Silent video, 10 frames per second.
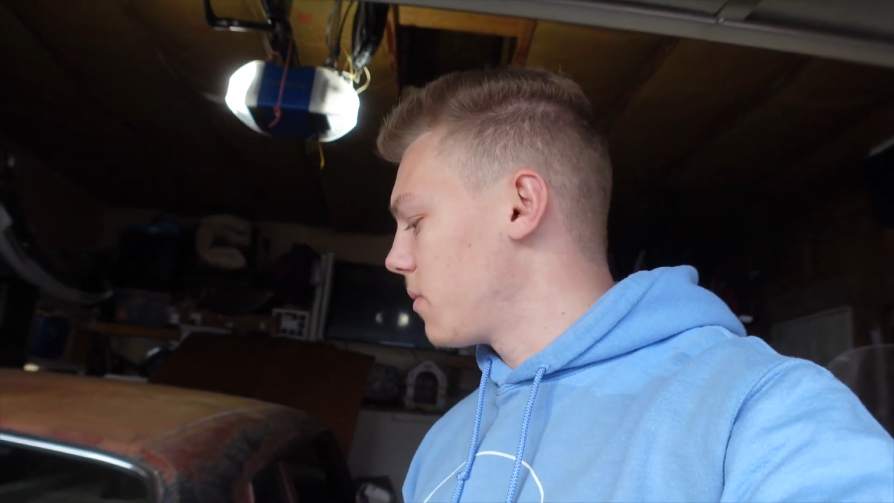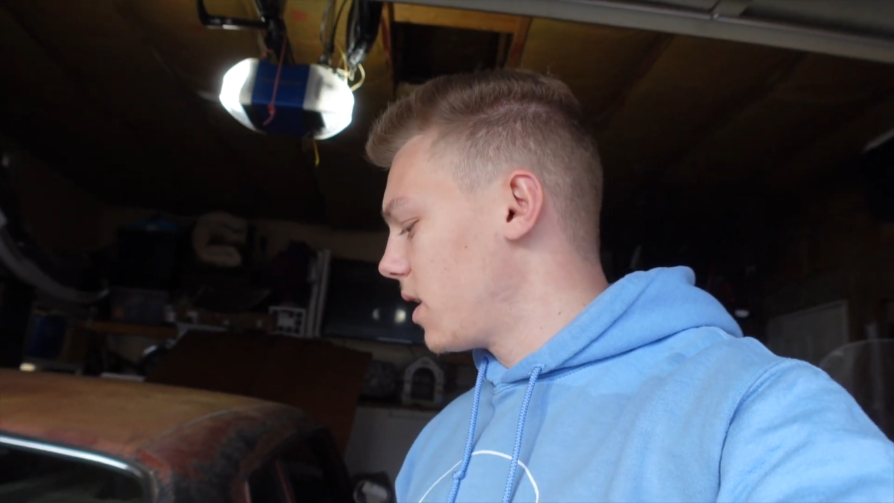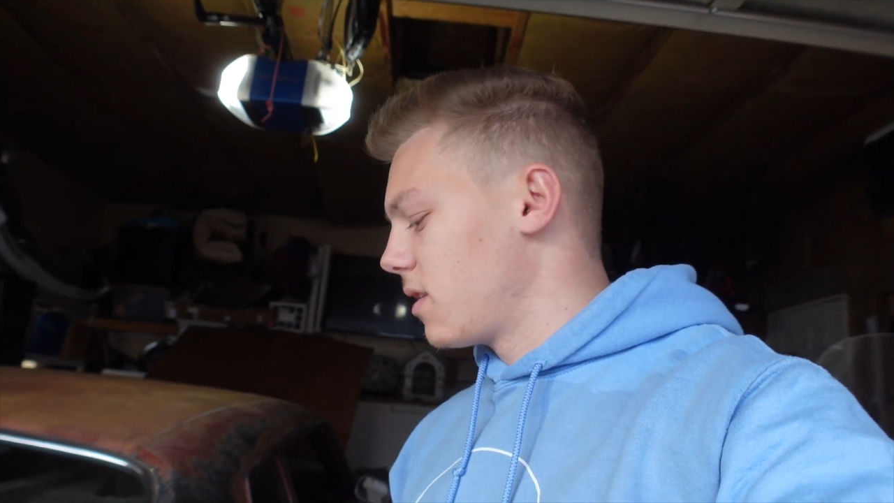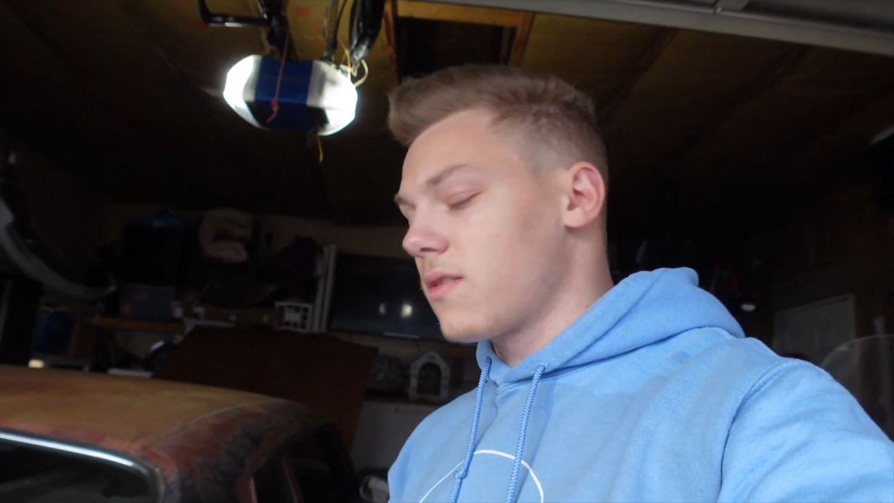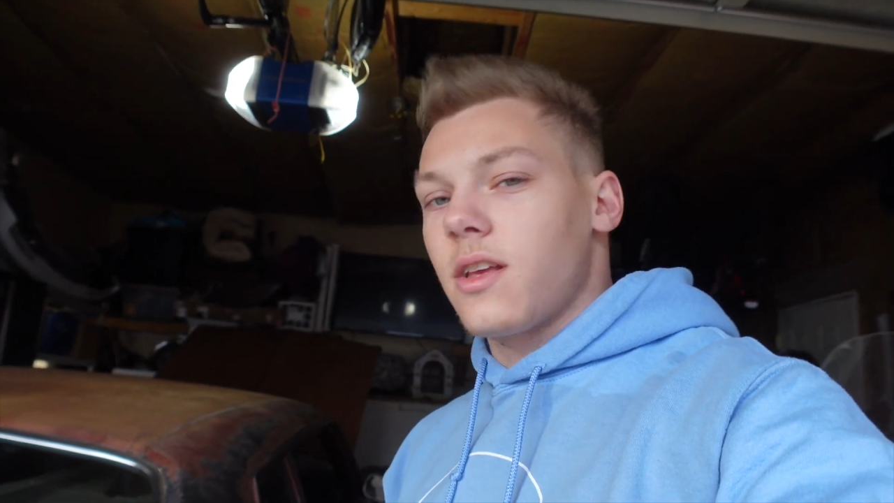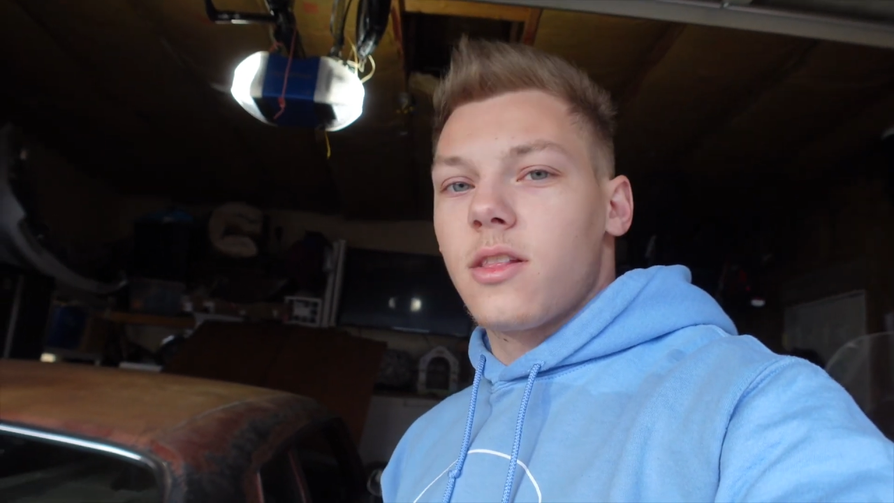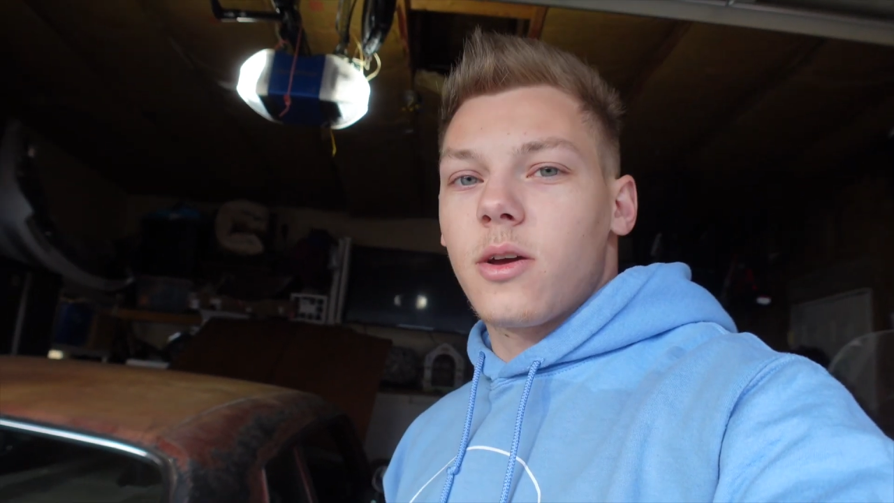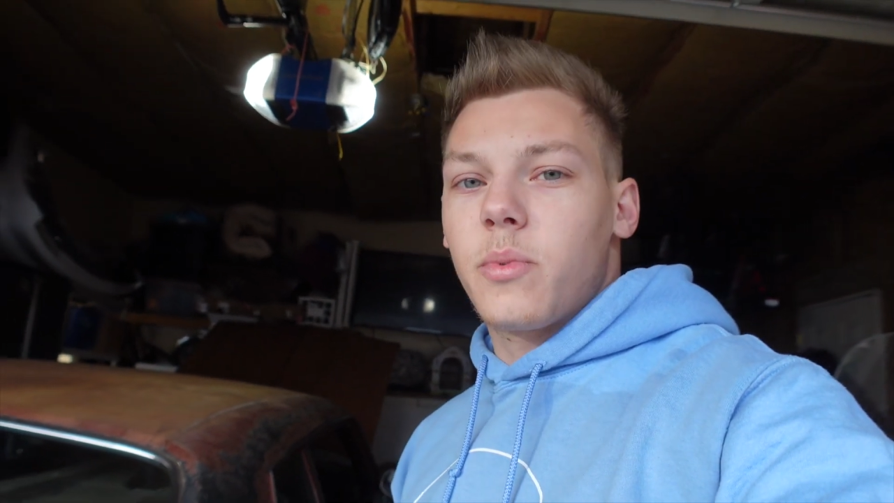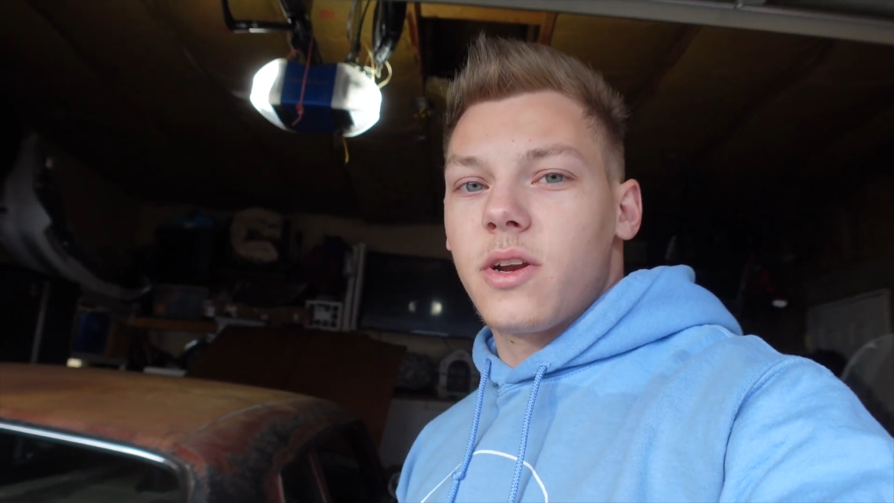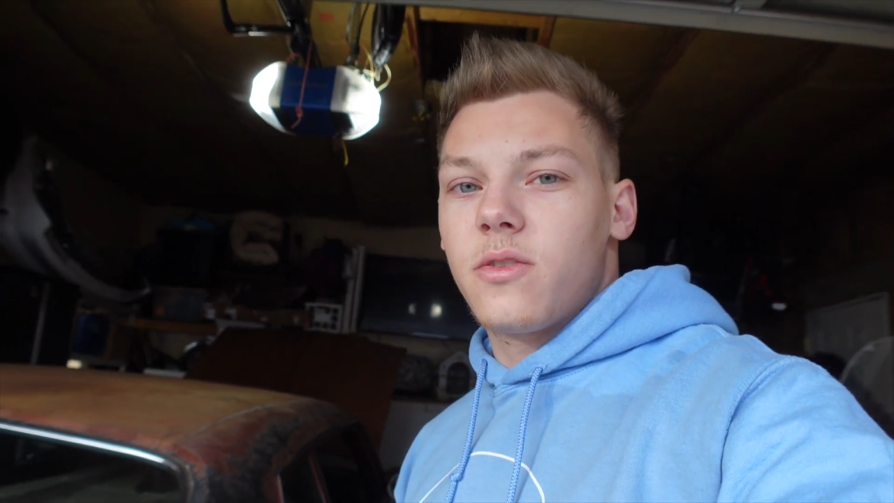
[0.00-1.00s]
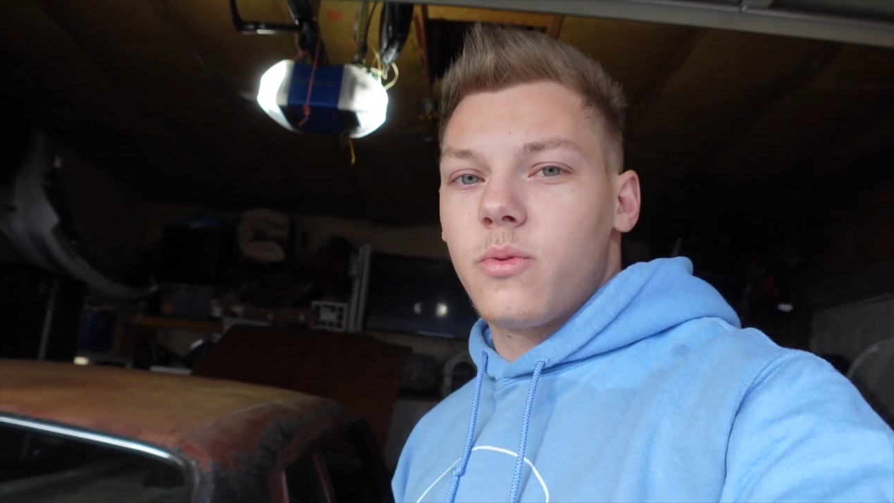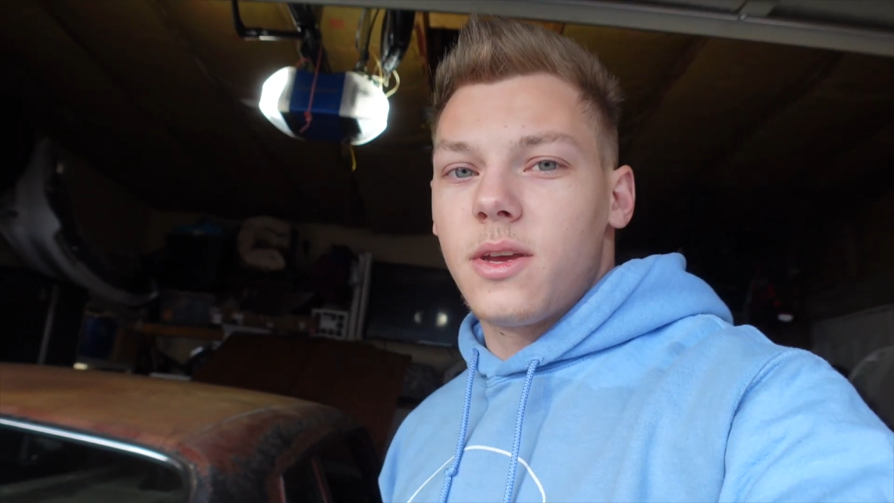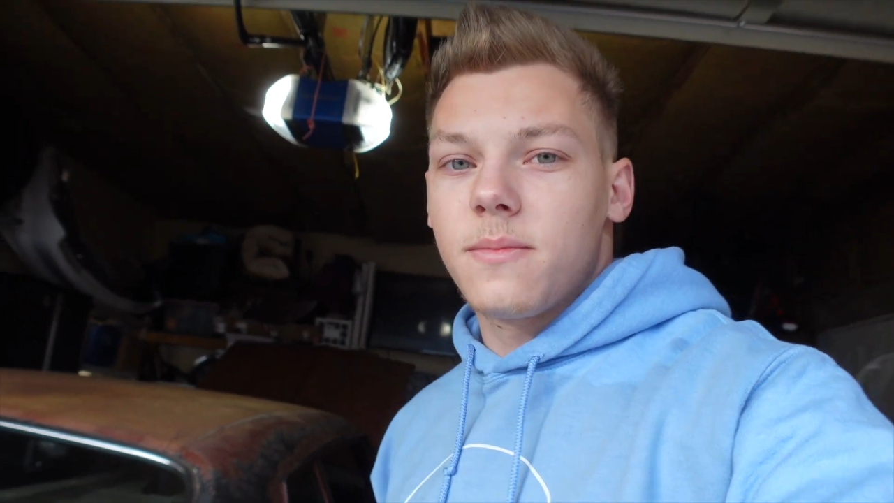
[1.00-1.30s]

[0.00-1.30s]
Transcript: make this thing look pretty sweet.